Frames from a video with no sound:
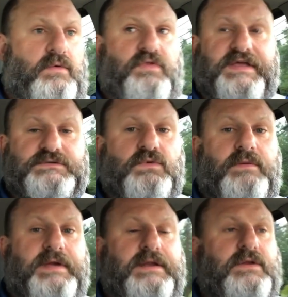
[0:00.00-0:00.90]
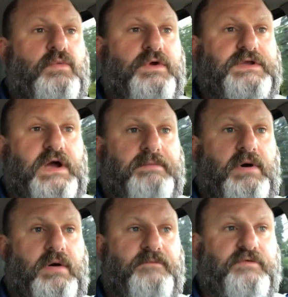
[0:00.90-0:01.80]
This woman would come
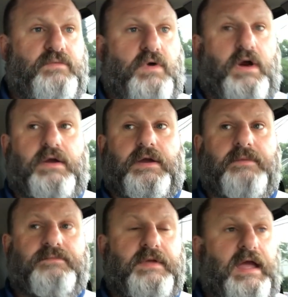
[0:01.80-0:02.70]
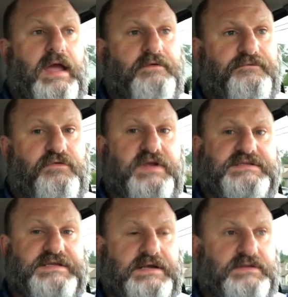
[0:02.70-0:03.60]
home from work every
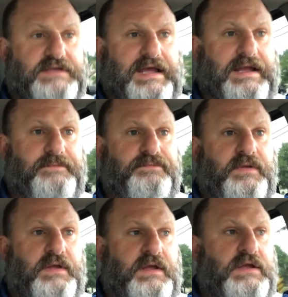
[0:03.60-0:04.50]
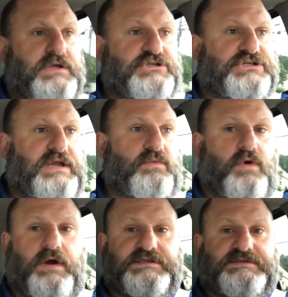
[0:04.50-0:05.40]
single day. She
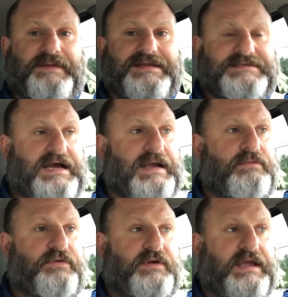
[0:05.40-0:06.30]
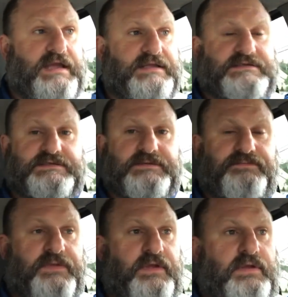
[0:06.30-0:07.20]
would spend time with her kids,
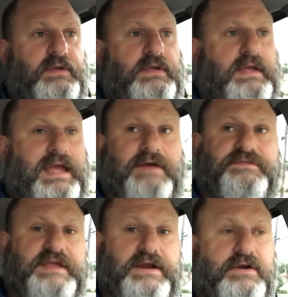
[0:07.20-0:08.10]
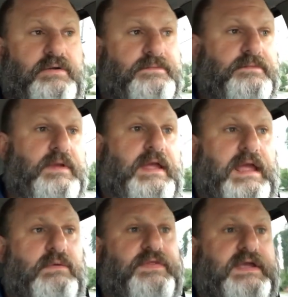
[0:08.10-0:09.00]
have dinner,
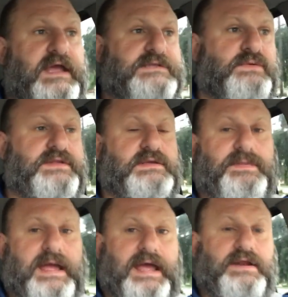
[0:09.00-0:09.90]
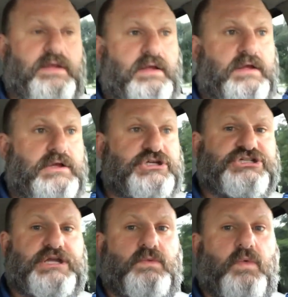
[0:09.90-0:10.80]
and when the kids went to bed,
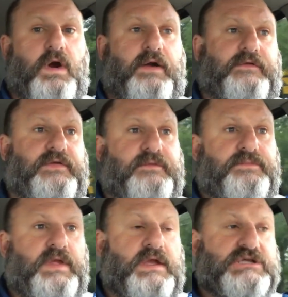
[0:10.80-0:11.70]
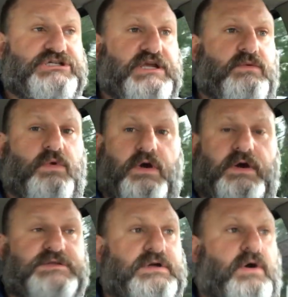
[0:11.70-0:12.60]
she worked. She
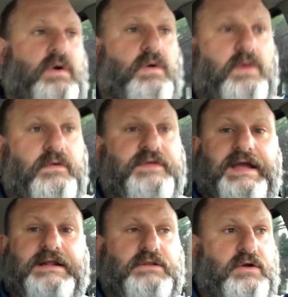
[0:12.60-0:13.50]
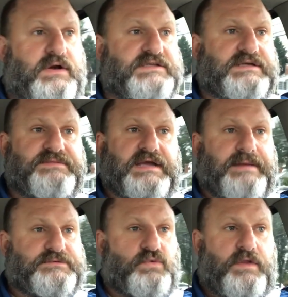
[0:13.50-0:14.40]
worked all night long,
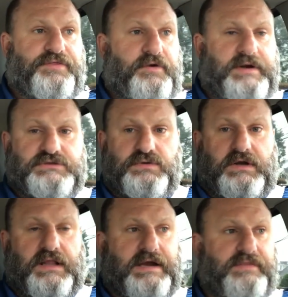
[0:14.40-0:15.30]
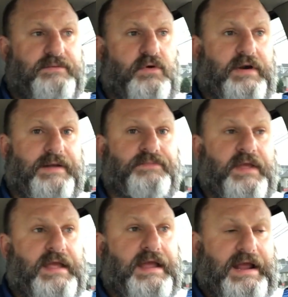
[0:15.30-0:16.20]
sometimes 1.30, 2 o'clock in the morning,
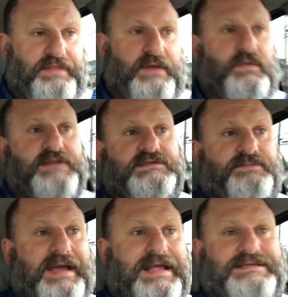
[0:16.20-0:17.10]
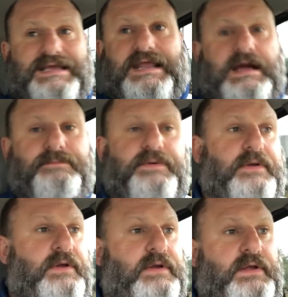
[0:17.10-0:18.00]
and then went to bed to get up
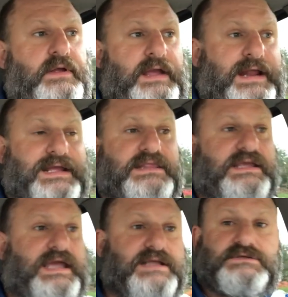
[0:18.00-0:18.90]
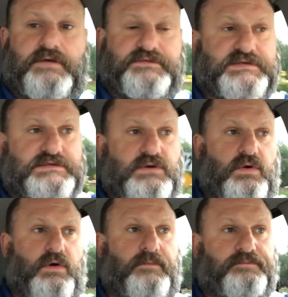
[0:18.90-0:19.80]
and get the kids off to
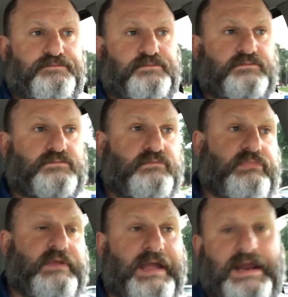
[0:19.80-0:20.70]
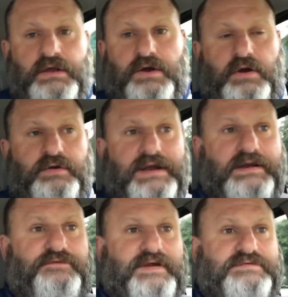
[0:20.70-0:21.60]
school and go to her nine
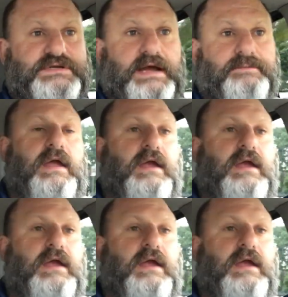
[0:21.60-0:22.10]
to five job.